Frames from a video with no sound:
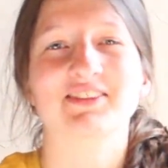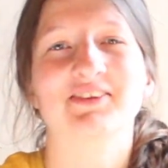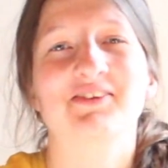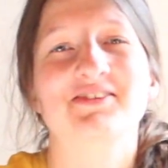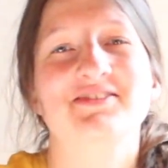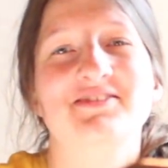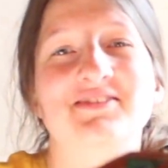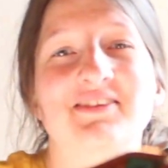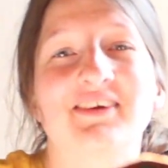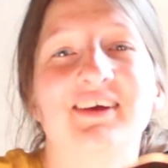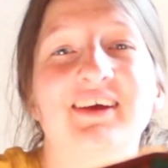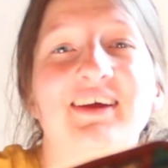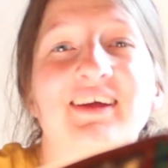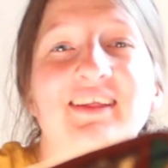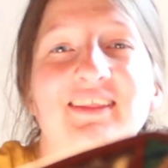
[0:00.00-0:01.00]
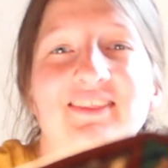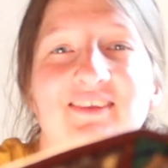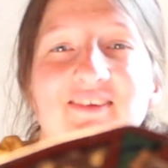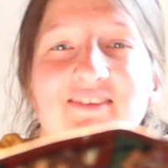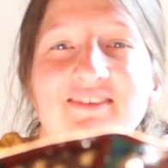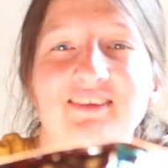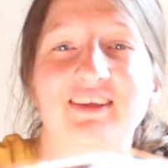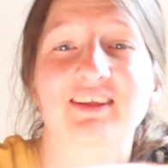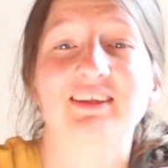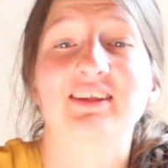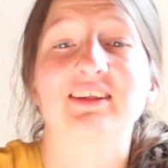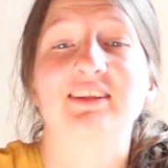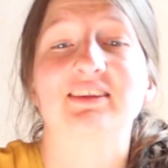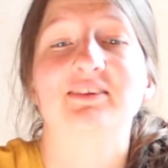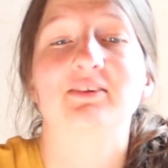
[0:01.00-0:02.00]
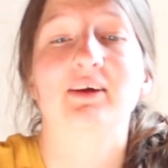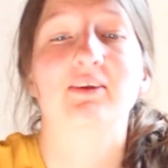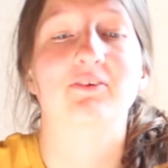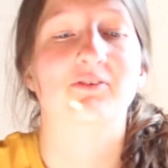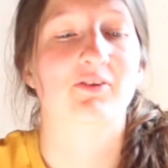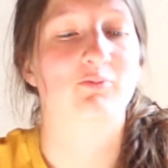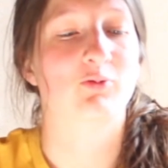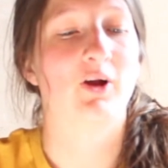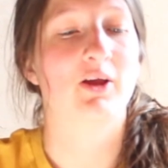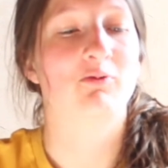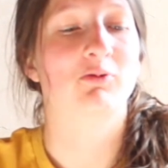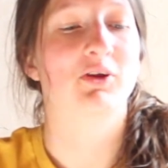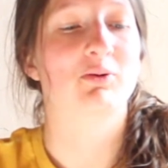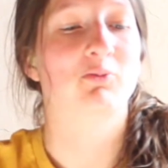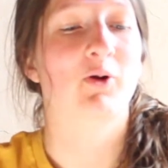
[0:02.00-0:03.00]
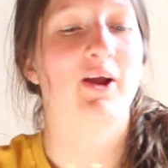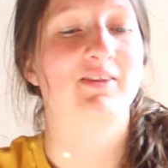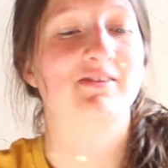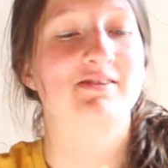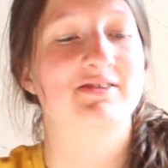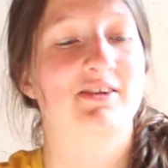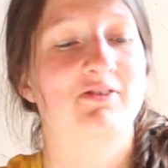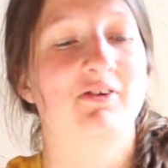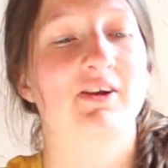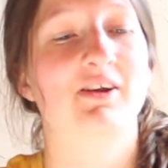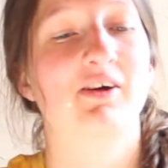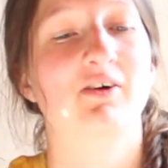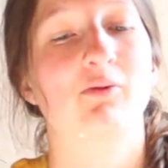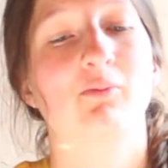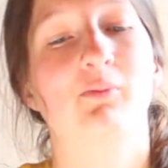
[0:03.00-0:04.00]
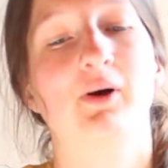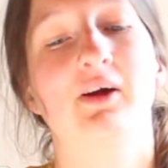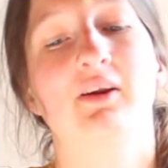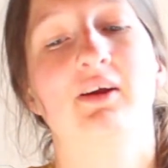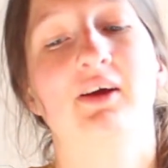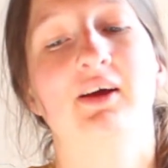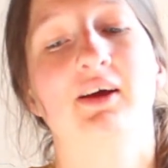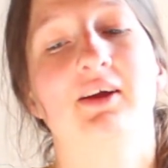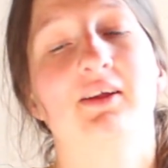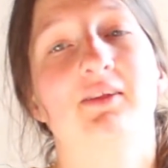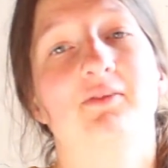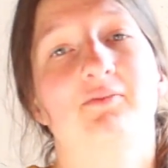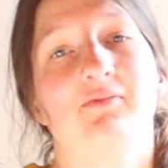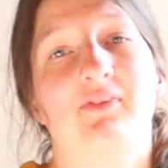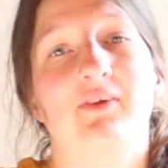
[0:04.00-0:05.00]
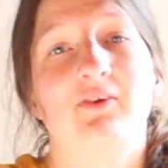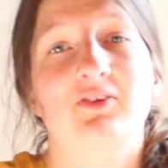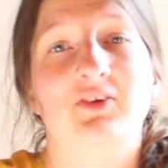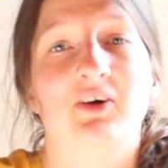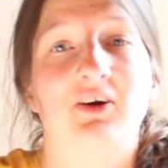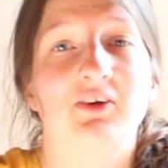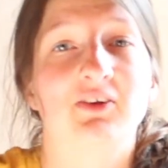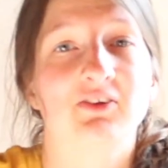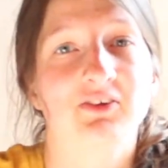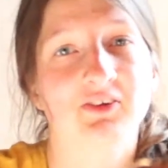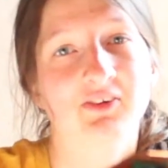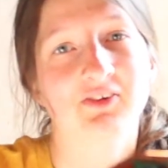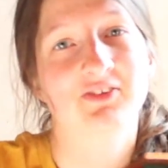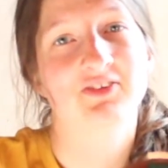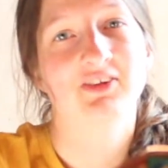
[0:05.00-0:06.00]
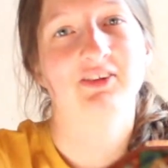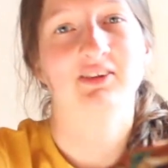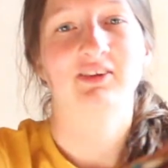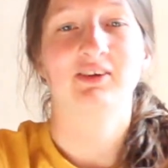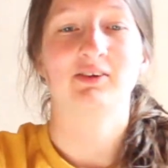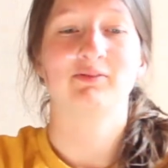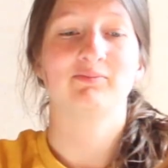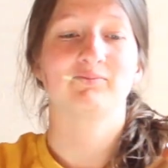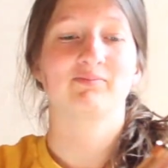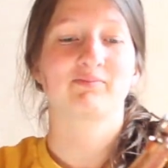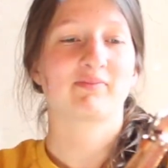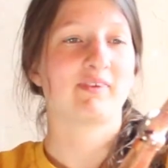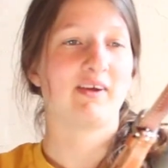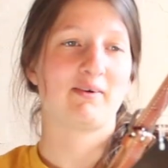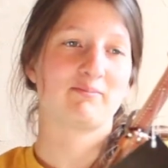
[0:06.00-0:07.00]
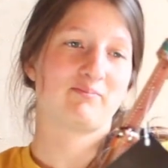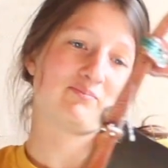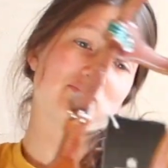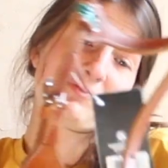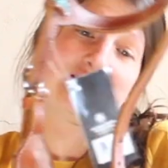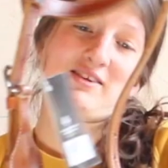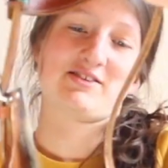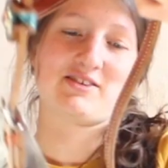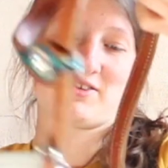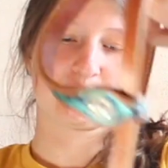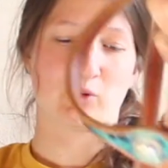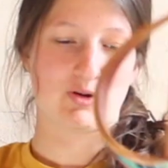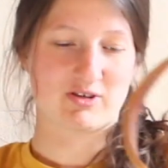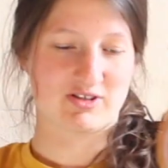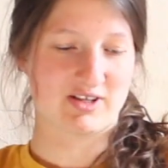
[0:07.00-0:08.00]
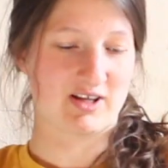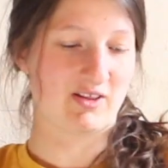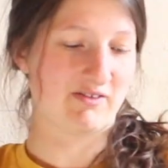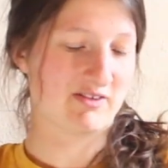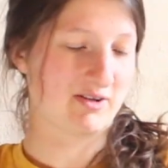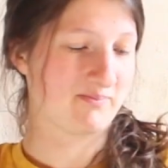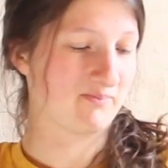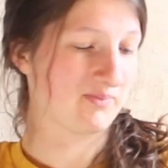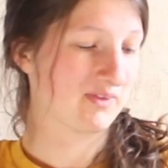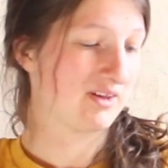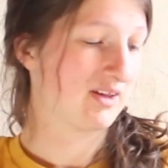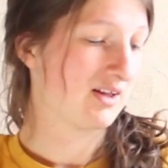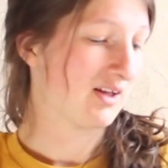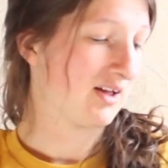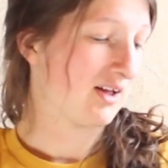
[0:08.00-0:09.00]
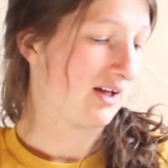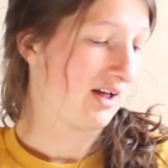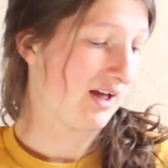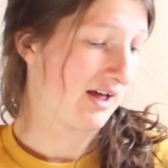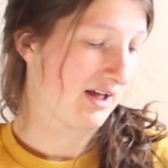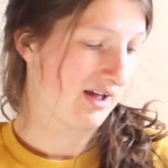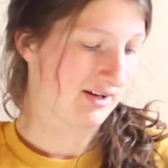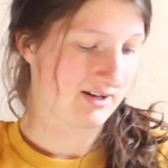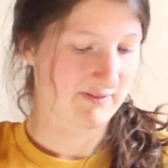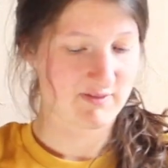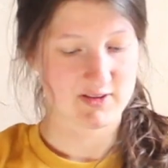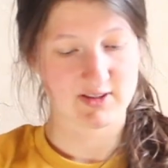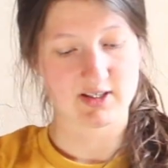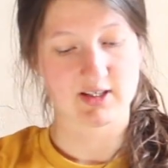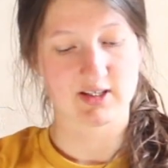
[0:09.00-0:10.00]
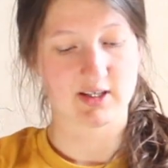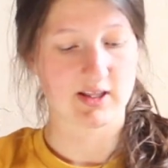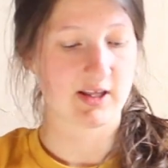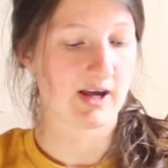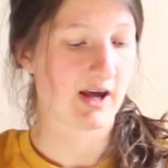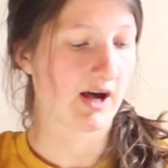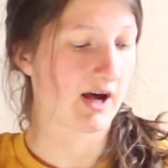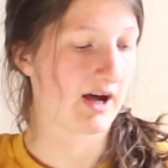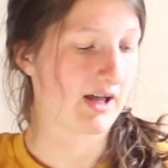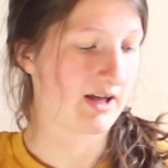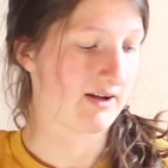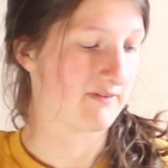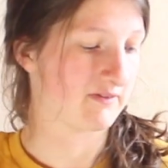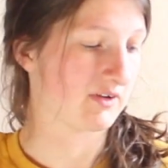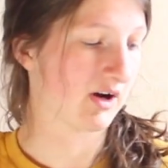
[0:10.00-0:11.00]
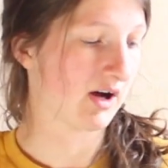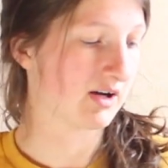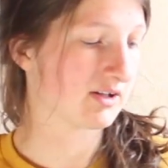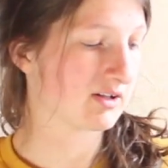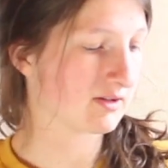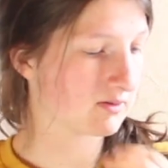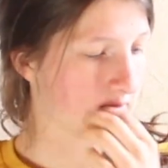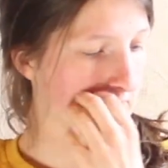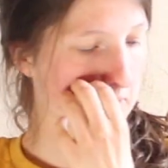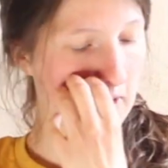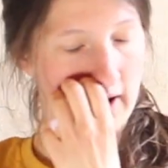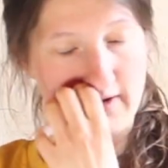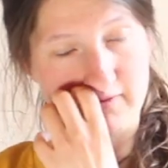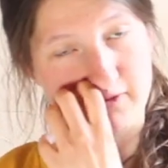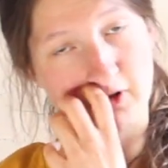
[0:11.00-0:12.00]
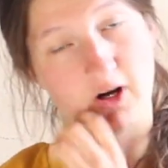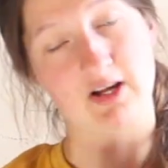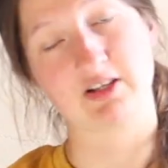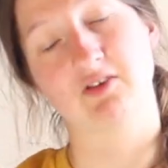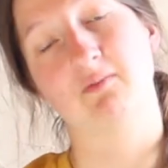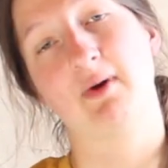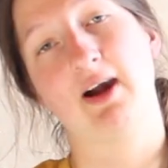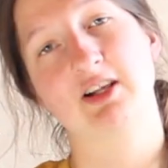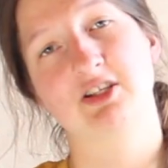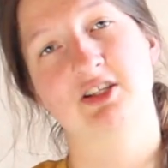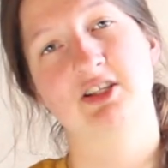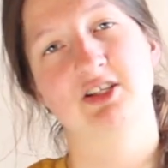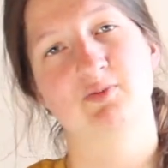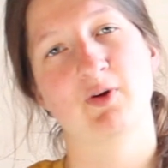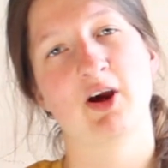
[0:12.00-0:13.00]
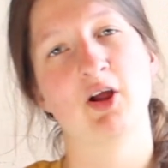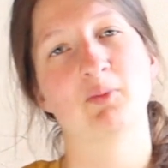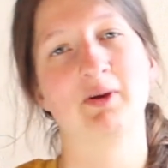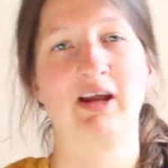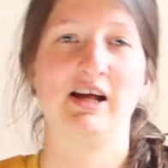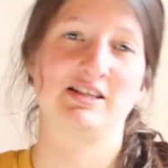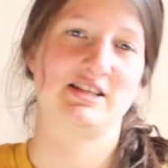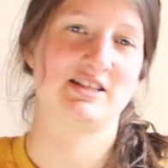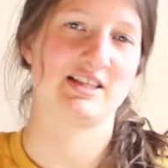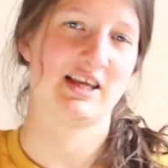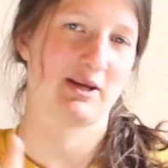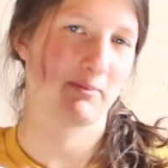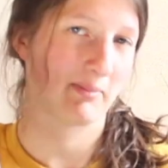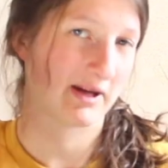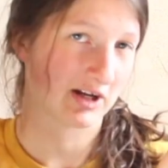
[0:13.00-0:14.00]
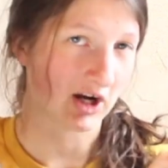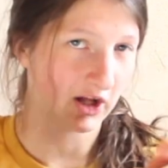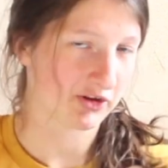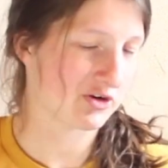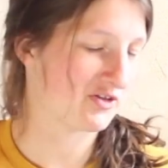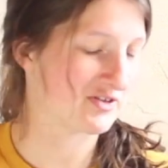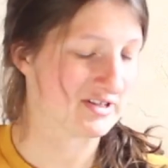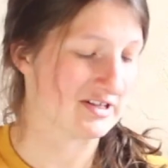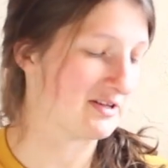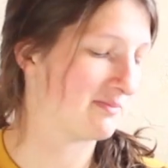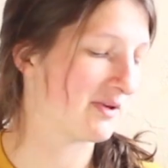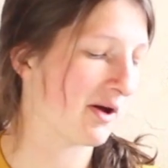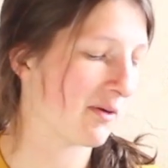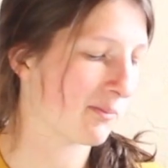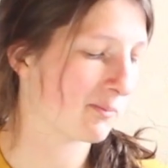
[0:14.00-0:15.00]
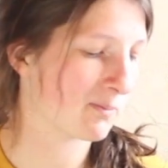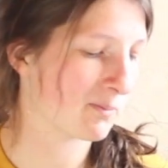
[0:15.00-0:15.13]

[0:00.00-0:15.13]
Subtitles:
those, it's probably really bright in the sun right now, but those colors and it's just gorgeous. I love it. And everything I have gotten, I've tried to match this bridle because it's like my color scheme now.